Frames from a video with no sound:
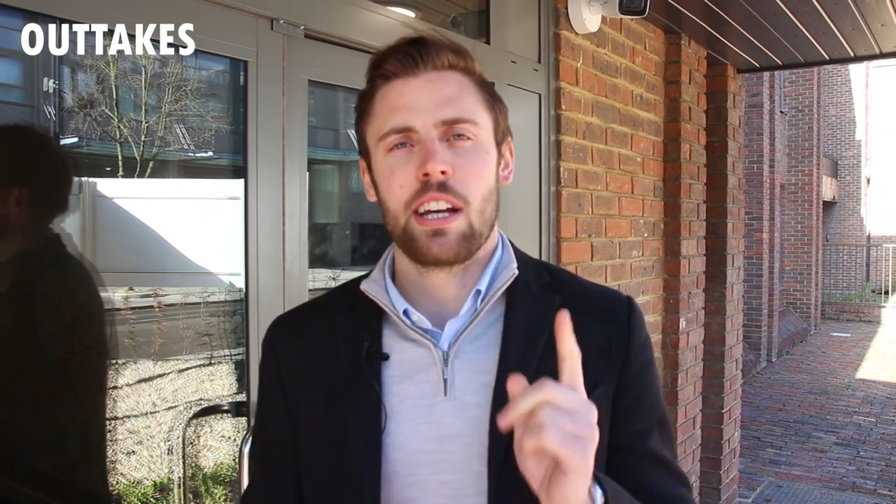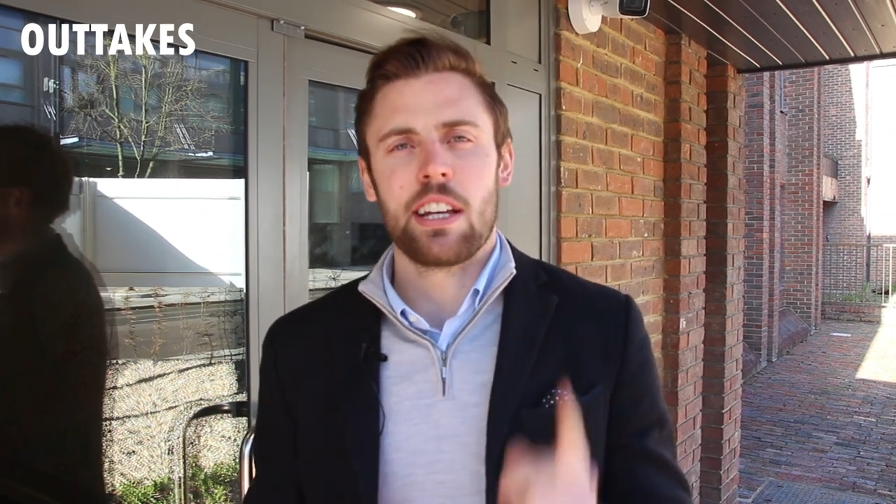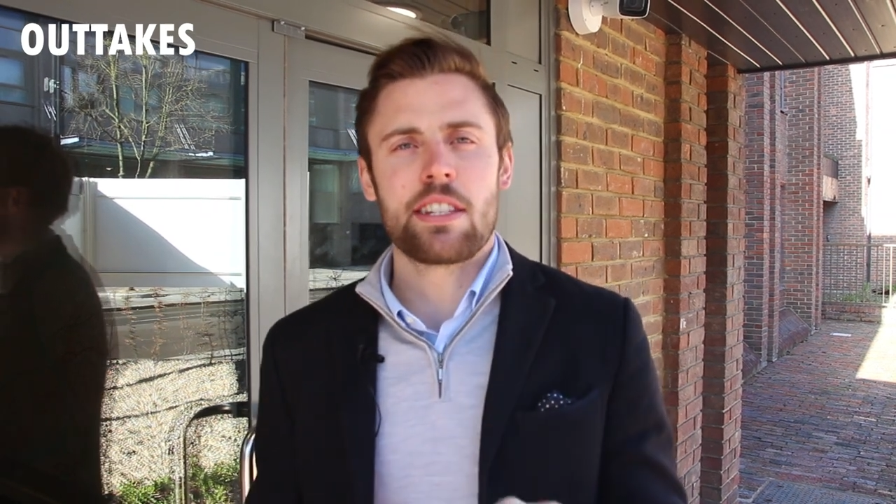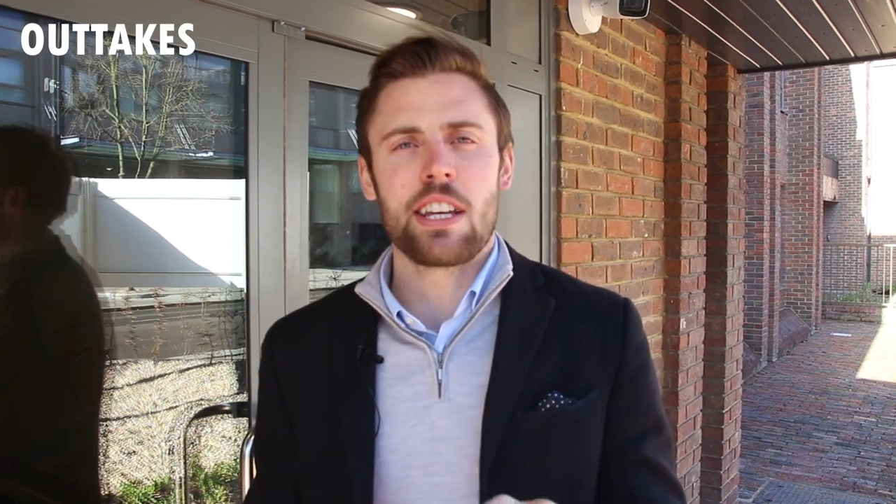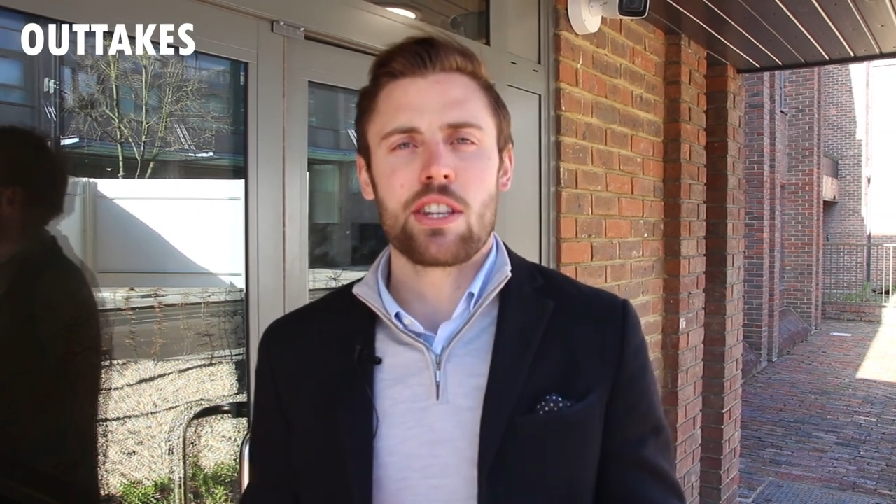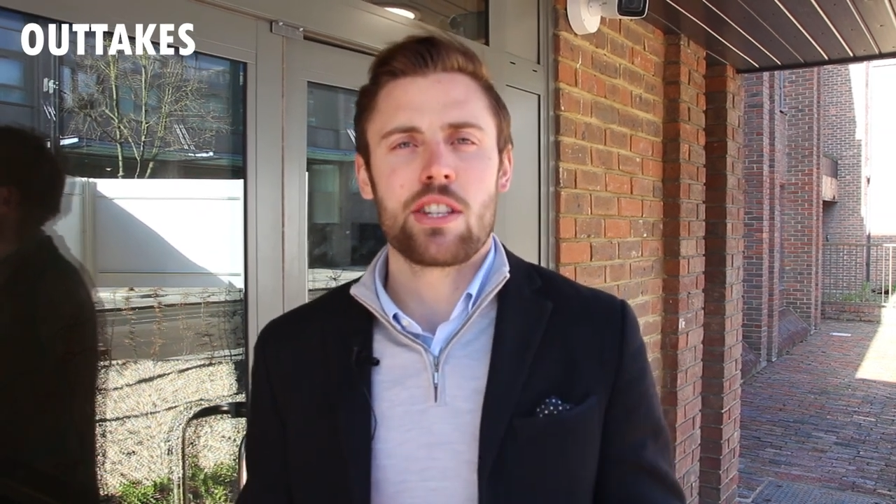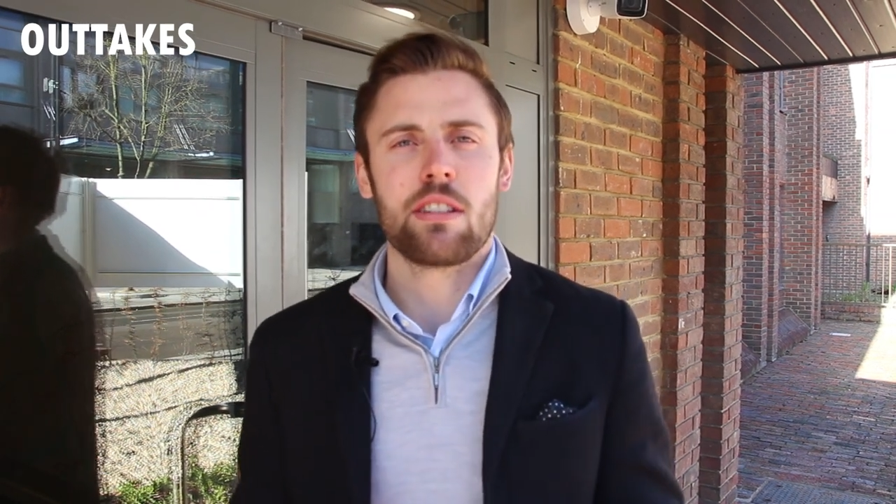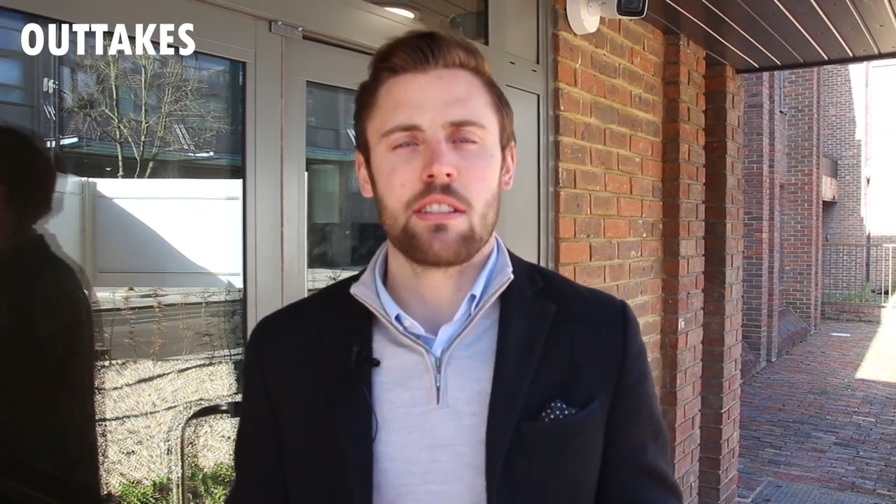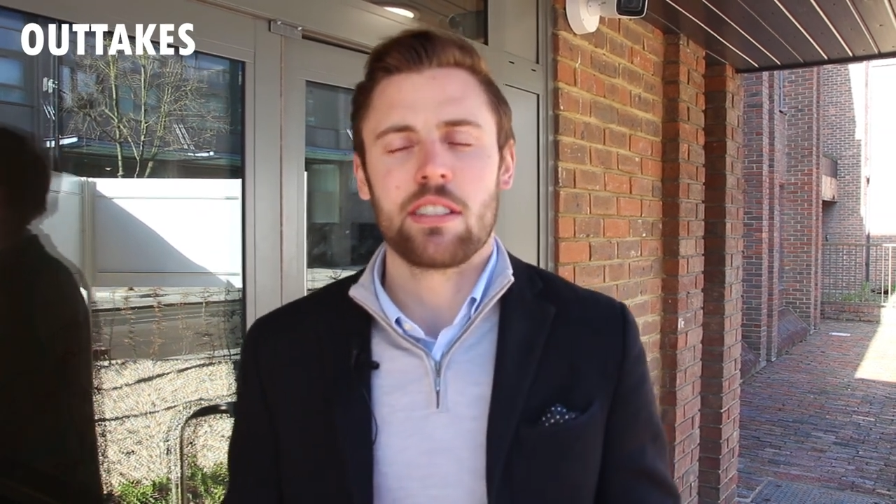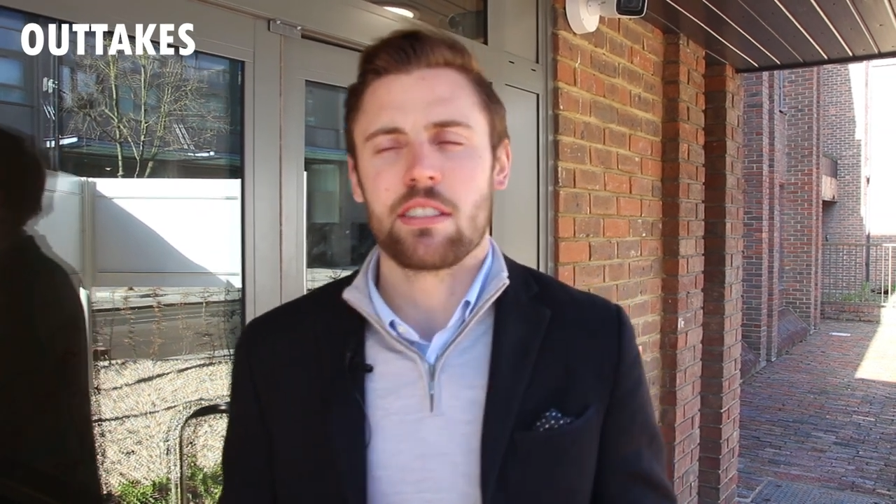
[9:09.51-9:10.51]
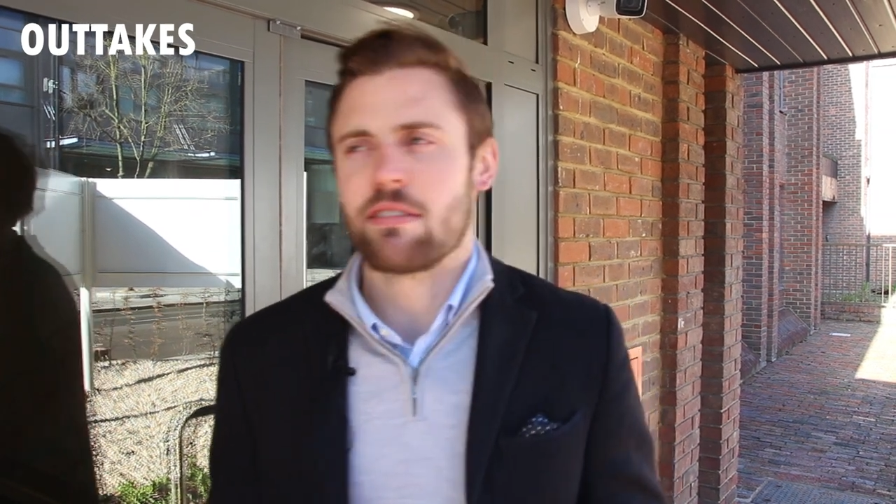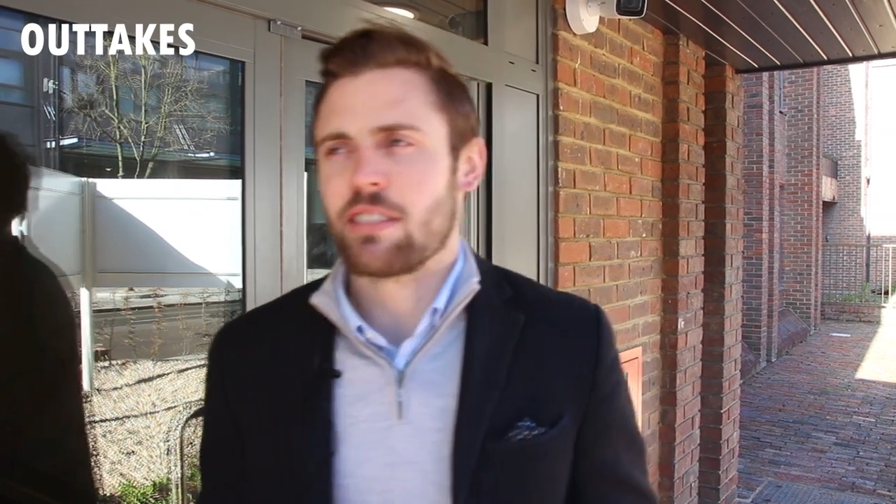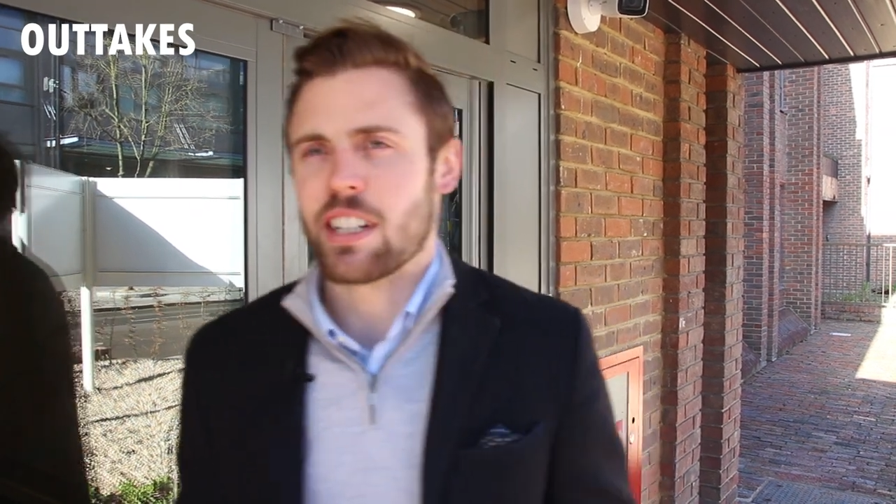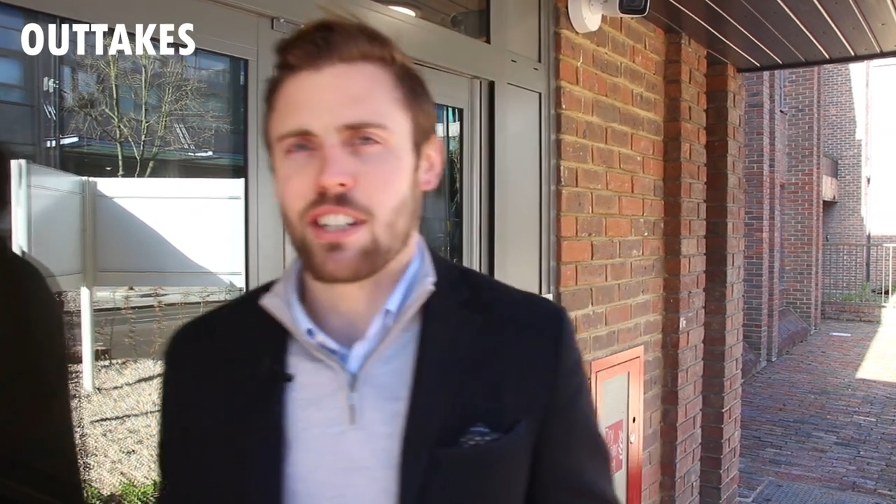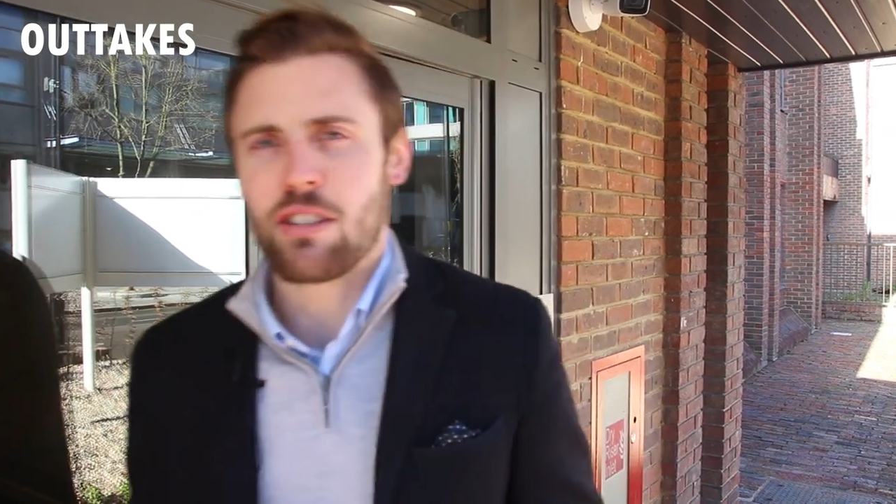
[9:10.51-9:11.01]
and see us. You